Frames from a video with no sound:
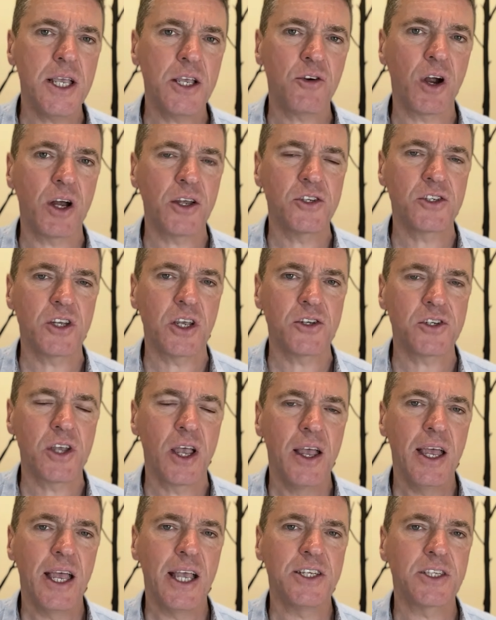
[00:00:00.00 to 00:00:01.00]
crisis
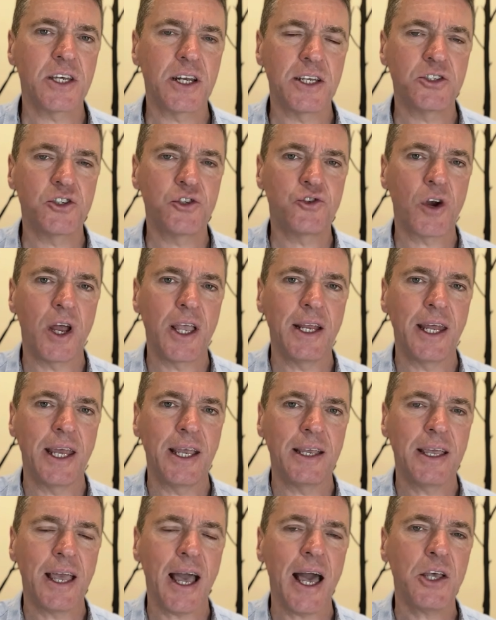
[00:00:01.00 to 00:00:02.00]
is that it's
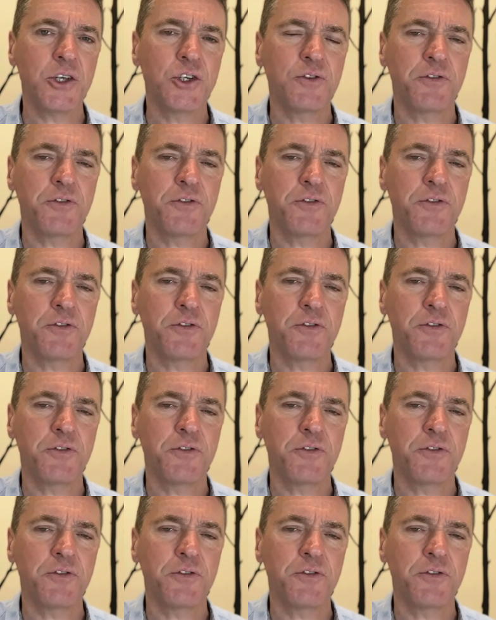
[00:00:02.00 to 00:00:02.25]
draining cash